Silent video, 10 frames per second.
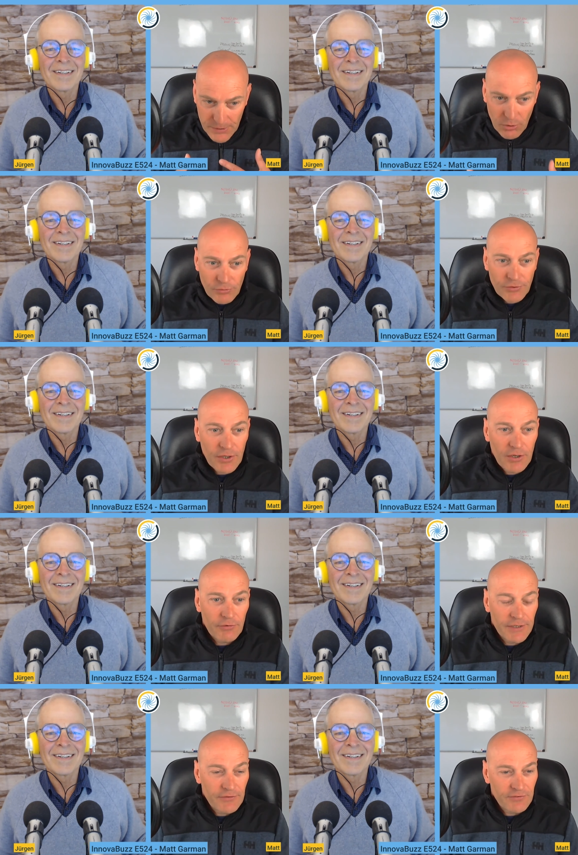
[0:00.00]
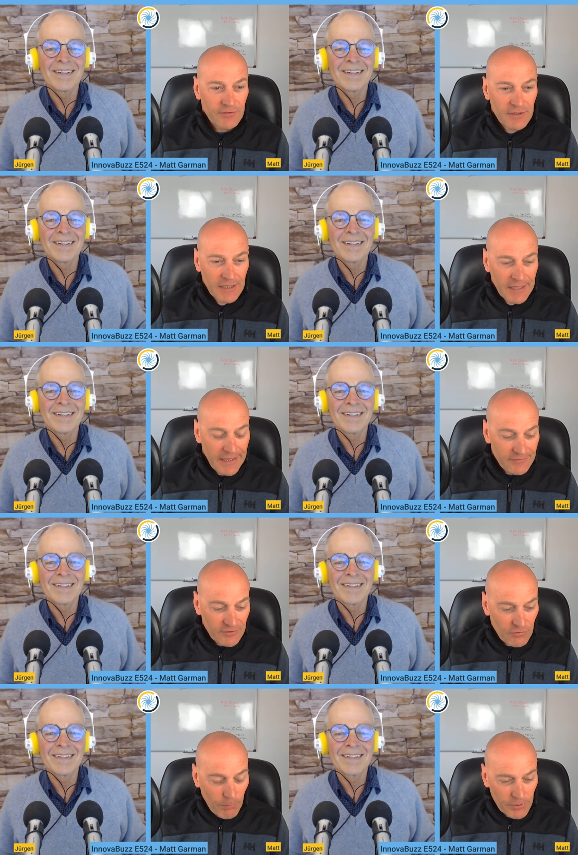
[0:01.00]
Speaker 1: beyond her, and it's
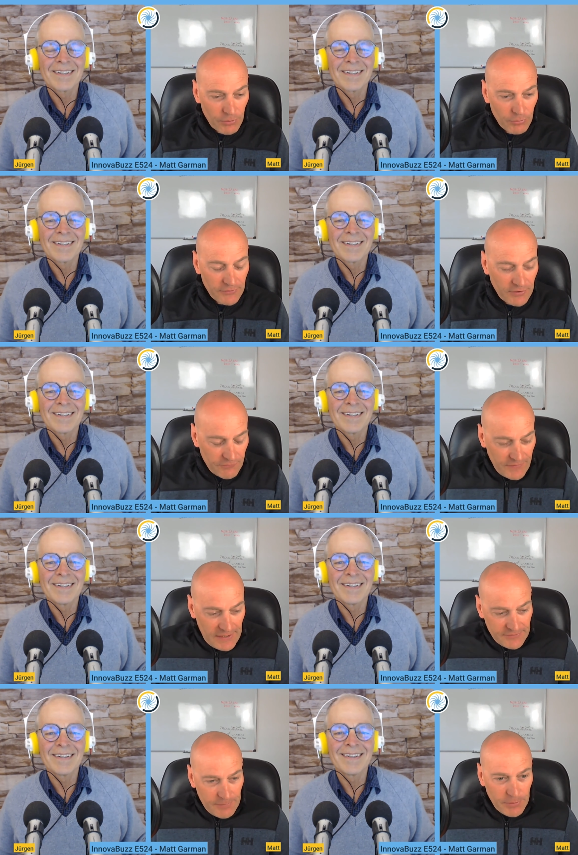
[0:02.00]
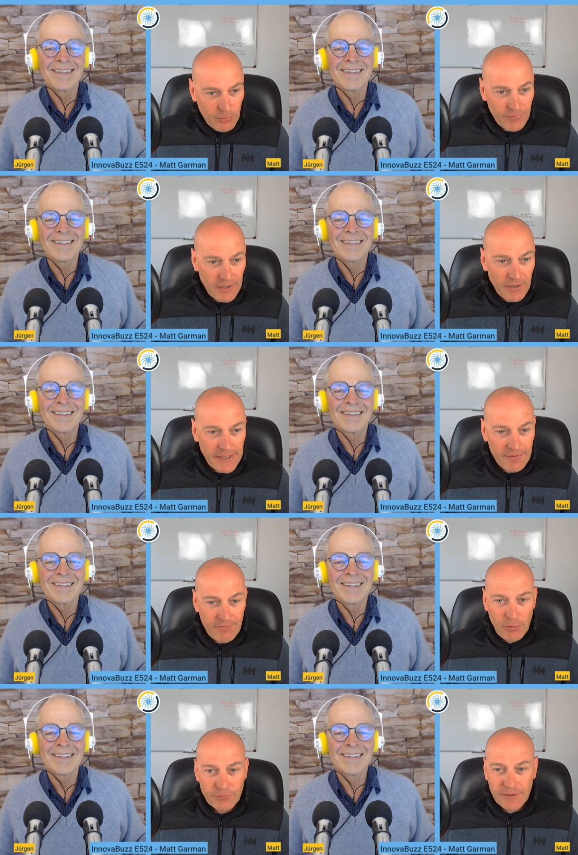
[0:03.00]
it's a topical, it's a fairly typical thing I get
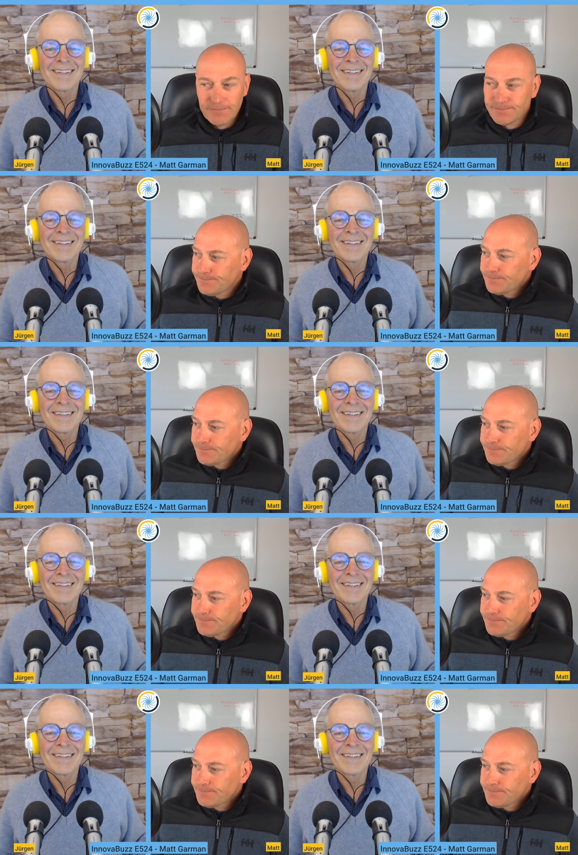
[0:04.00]
involved in.